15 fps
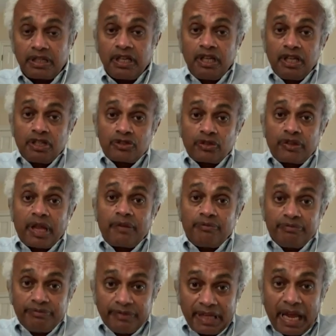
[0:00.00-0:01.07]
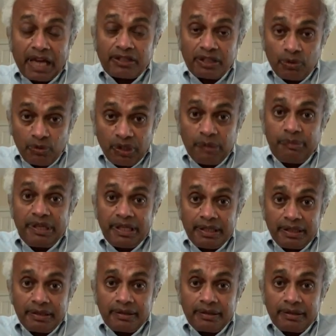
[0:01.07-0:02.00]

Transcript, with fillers: Right, so but, they, what demands, but, what, but what